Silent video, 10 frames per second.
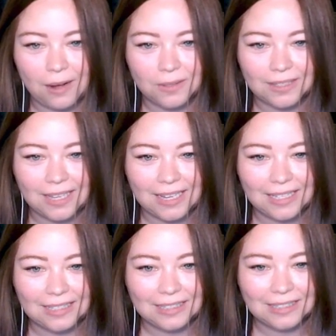some power
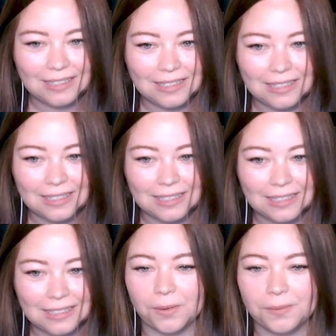lines.
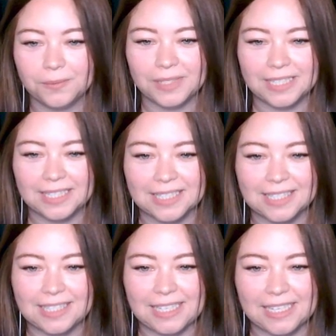You get
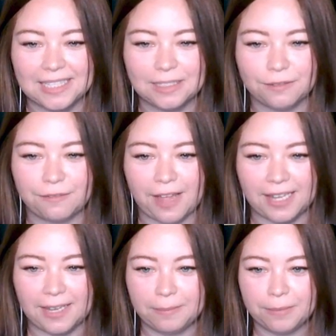to see it
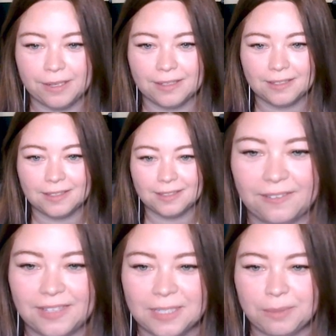develop. I
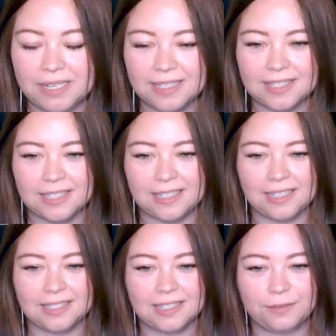love this because
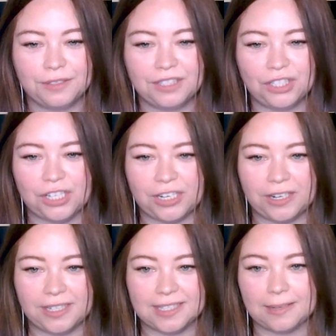in civil
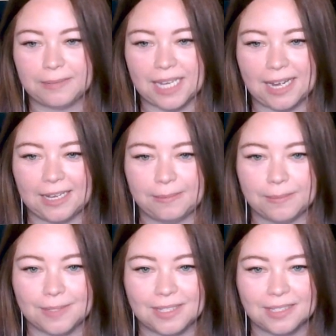engineering,
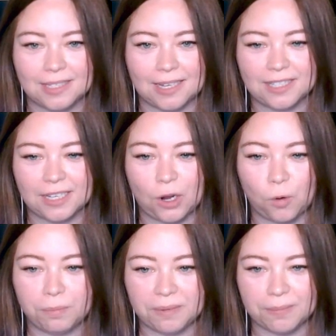sometimes if there's like an
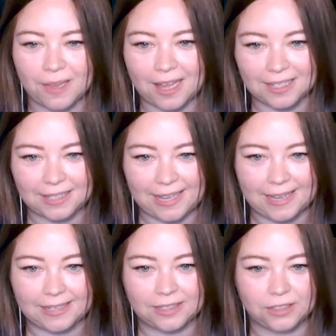open plot of
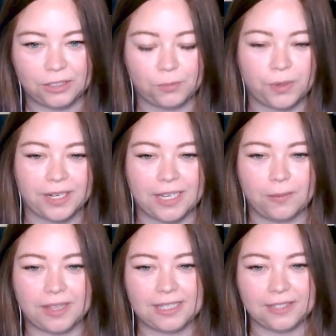land or you're
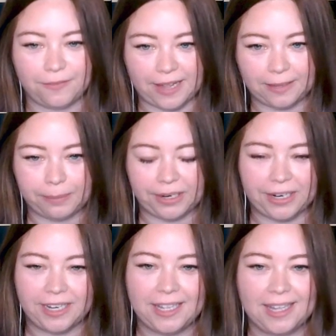working with a
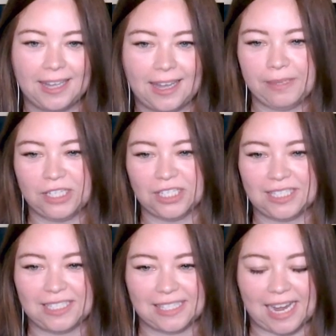developer, you might be
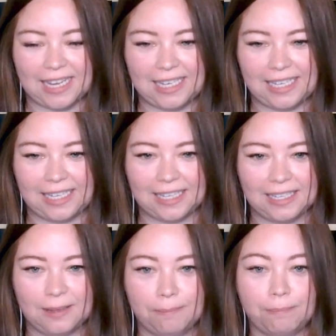just
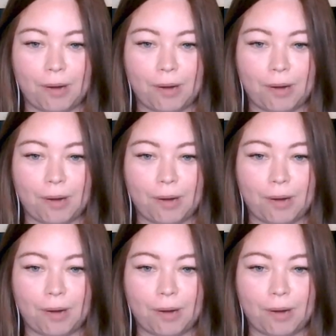designing